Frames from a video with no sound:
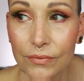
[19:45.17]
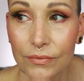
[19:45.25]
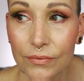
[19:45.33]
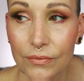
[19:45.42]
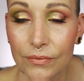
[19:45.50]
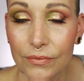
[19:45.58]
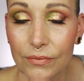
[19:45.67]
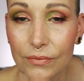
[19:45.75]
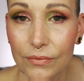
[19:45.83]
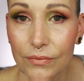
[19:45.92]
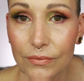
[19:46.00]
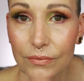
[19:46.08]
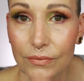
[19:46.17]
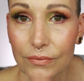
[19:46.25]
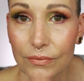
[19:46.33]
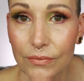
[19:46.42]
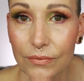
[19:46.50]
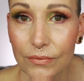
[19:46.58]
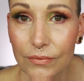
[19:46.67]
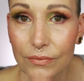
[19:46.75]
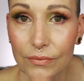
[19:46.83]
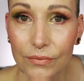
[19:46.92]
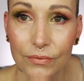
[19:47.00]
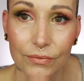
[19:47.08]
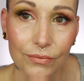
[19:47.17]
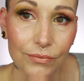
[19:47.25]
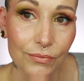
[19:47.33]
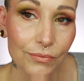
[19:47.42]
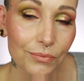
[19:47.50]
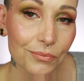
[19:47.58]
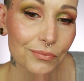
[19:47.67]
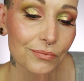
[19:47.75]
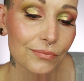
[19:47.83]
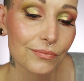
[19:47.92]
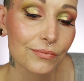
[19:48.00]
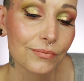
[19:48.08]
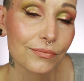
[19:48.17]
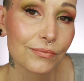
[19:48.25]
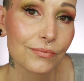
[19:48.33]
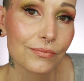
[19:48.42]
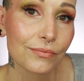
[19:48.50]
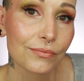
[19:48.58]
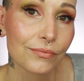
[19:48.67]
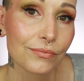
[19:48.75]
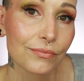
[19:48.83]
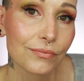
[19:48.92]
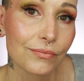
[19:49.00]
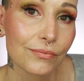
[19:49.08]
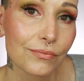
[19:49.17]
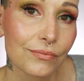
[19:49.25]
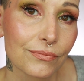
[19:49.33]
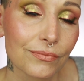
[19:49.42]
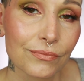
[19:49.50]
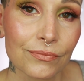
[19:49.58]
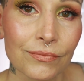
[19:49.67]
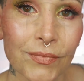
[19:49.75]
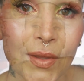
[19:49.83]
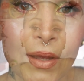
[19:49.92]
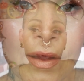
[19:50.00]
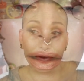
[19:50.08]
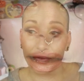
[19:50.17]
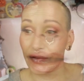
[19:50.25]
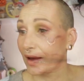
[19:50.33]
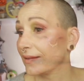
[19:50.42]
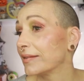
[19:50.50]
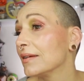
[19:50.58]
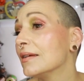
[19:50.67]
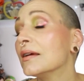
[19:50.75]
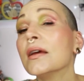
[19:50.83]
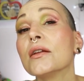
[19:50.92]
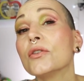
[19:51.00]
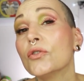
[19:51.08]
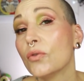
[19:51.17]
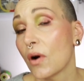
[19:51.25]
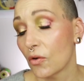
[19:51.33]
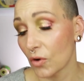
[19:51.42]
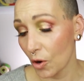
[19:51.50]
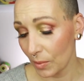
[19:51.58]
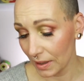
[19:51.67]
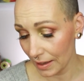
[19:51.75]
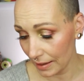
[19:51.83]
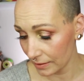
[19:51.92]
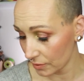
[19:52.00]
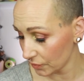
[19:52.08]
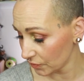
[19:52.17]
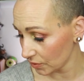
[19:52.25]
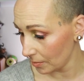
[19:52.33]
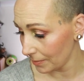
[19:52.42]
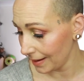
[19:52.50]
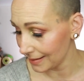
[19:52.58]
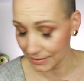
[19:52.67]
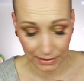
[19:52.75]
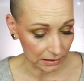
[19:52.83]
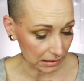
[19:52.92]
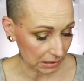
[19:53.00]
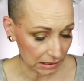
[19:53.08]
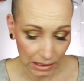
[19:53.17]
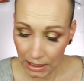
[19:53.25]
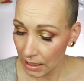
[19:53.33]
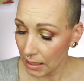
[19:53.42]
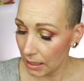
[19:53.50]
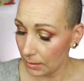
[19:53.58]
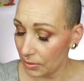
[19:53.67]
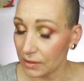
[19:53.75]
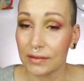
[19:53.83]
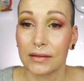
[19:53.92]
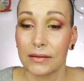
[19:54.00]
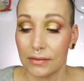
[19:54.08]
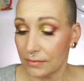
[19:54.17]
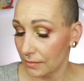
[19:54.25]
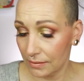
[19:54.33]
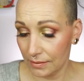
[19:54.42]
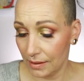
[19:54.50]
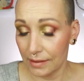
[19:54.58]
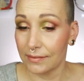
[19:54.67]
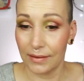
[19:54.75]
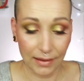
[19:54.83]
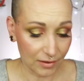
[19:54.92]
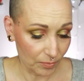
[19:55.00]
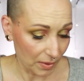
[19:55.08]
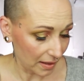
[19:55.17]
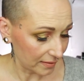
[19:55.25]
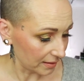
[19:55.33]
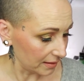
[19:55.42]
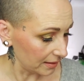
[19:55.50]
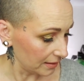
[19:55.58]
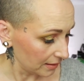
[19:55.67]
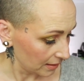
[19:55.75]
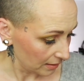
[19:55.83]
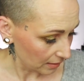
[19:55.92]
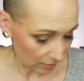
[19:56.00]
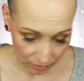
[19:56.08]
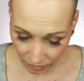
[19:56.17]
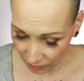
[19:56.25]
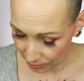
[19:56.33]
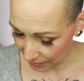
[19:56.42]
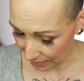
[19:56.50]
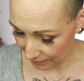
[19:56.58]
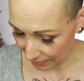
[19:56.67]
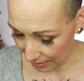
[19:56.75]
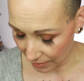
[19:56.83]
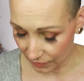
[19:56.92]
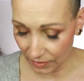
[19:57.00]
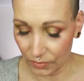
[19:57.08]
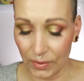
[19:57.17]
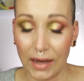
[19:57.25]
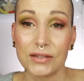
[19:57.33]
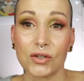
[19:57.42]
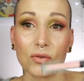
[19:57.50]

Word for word: Place. Falses are from AOA Studio in the style Nora. And I spruced it up with a fancy duochrome liner from Essence. Uh, but it's, it's basically a lot of brands have it, right?